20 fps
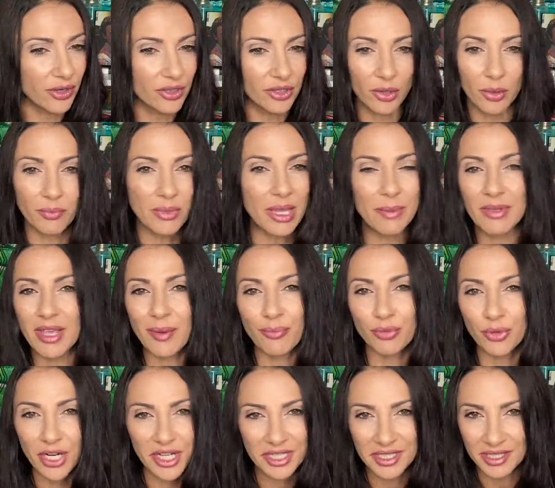you know, maybe at
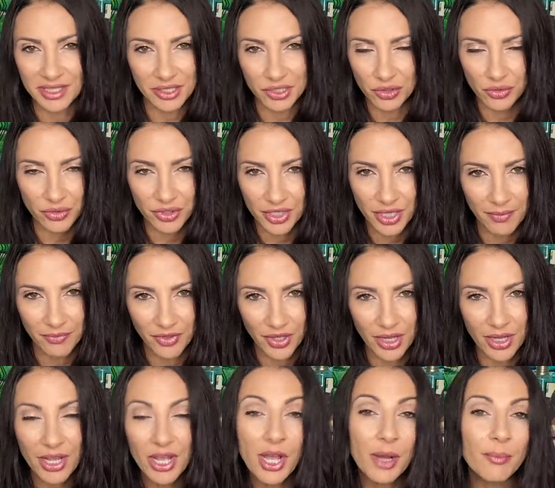Priceless or
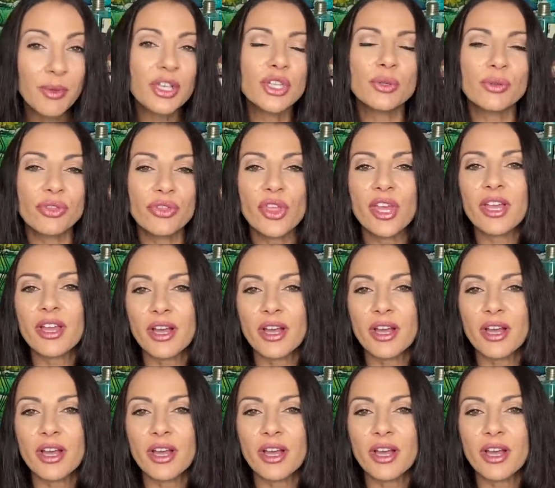something. But you'd think